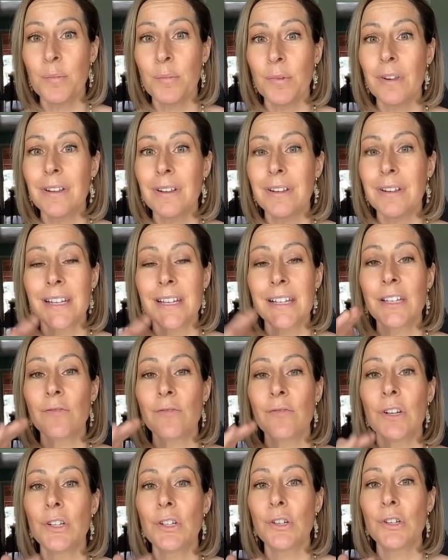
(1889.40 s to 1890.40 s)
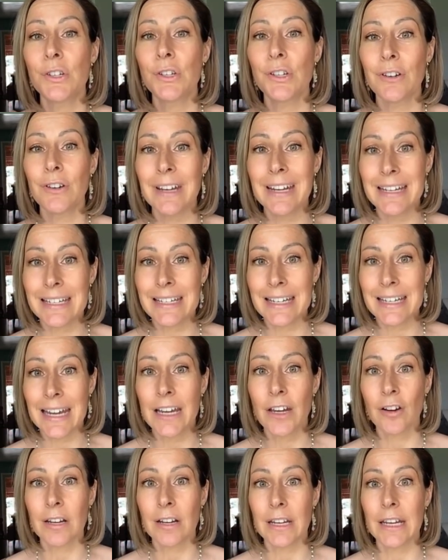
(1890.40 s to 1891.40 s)
people doesn't reduce your
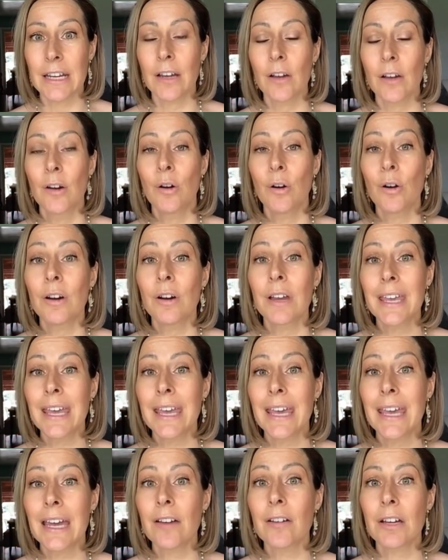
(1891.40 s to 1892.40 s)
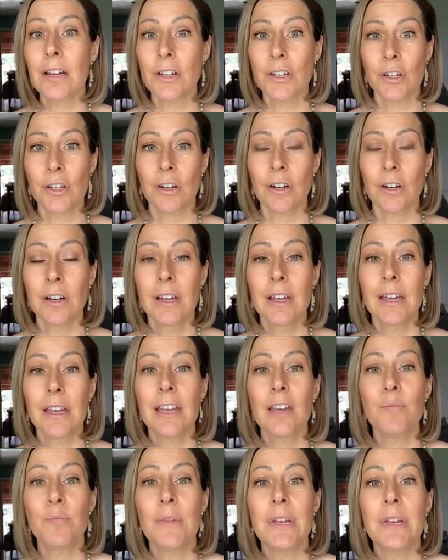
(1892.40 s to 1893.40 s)
integrity or character.
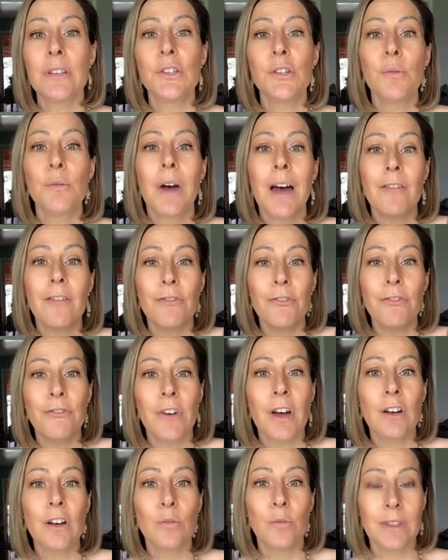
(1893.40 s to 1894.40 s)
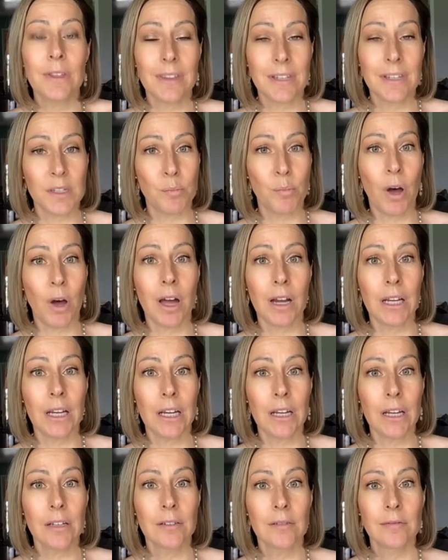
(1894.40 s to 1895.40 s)
It means you have fun with this
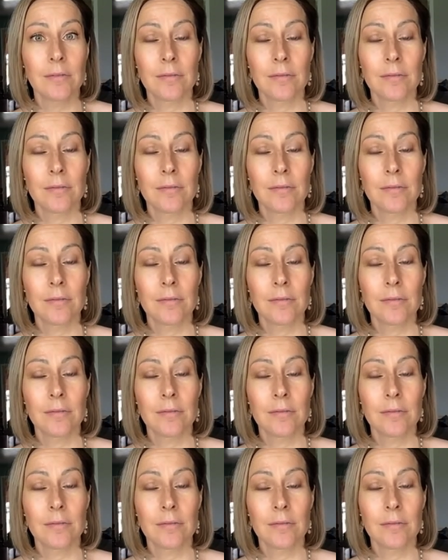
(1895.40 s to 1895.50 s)
body.